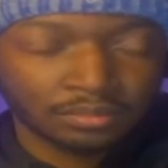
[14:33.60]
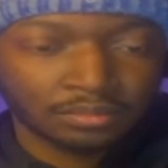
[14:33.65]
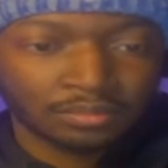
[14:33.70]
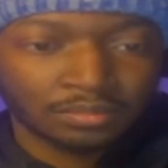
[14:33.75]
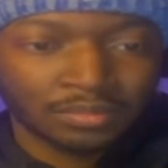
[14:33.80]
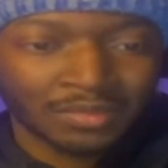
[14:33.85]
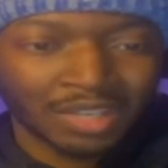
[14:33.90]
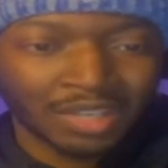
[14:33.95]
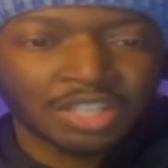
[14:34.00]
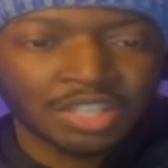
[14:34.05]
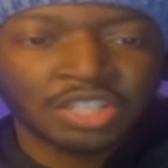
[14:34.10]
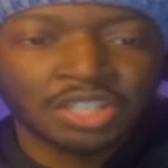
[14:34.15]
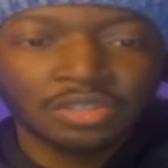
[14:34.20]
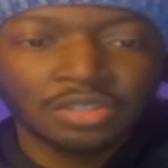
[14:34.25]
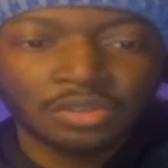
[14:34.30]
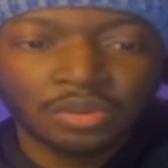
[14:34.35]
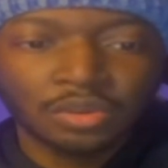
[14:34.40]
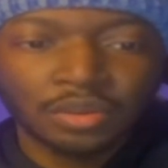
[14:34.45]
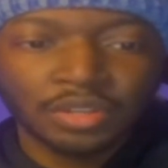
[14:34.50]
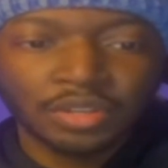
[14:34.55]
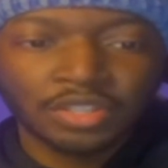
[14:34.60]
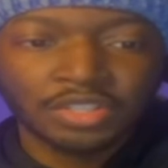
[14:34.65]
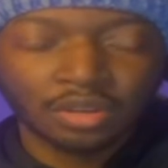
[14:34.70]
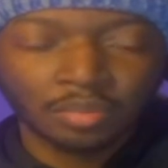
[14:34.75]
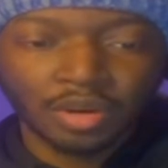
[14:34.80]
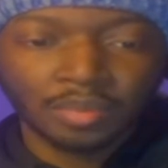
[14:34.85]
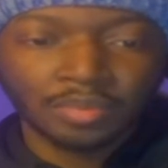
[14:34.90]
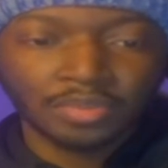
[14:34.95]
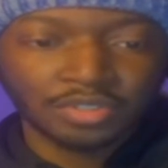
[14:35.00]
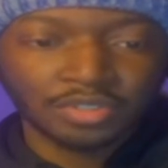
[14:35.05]
Is she doing this on
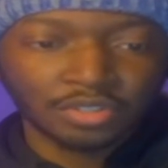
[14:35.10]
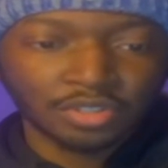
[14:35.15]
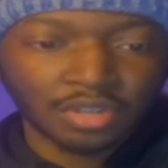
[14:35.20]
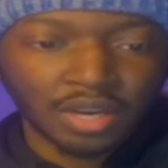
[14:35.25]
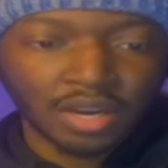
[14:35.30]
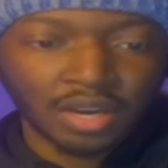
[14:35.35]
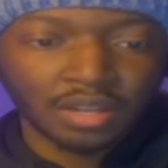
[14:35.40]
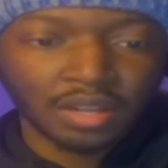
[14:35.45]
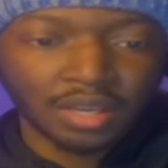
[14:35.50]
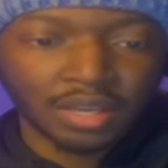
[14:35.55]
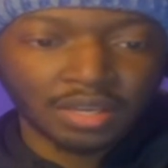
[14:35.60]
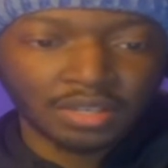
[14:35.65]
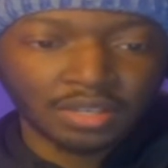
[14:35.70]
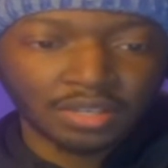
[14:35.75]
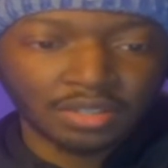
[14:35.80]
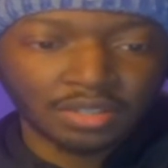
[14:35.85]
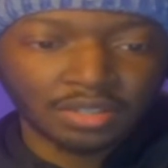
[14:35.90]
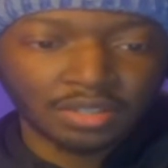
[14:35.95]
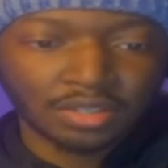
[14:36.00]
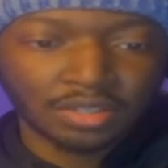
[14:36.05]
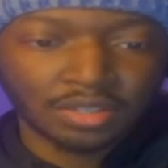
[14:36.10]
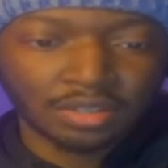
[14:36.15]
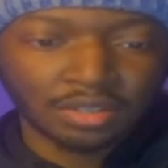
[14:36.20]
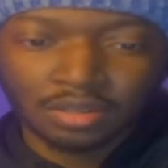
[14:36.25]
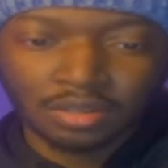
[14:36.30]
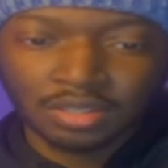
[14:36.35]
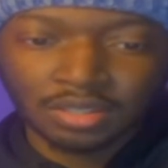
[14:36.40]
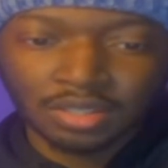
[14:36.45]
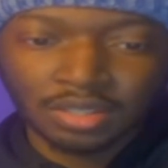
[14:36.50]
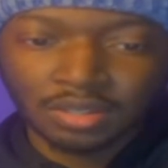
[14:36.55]
purpose to try to like talk to them?